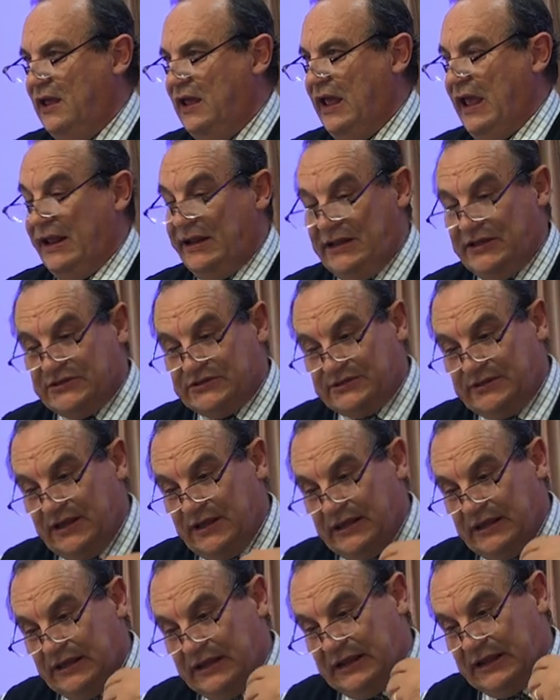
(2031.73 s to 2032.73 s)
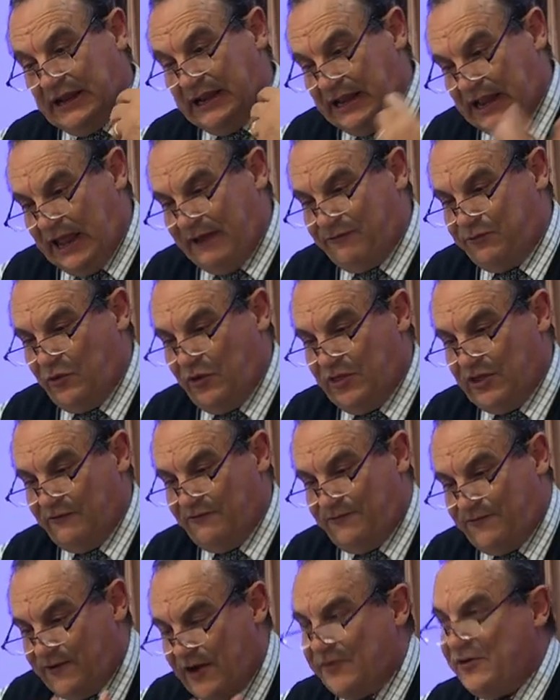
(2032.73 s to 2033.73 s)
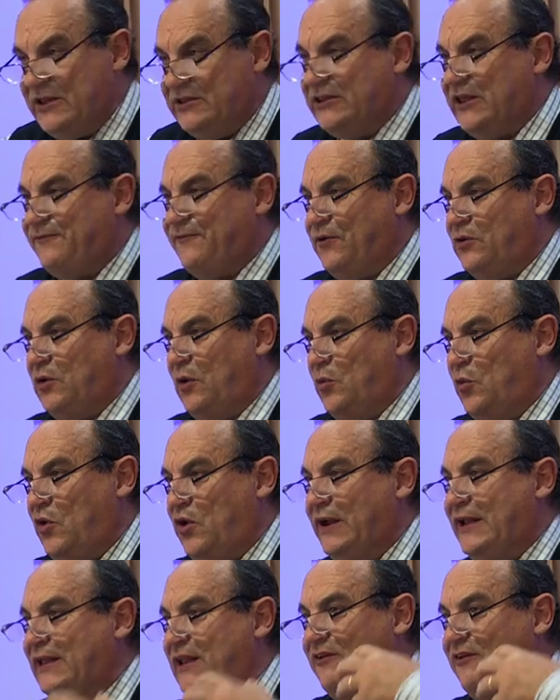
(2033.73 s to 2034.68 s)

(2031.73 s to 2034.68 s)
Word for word: and he's left with a very difficult work in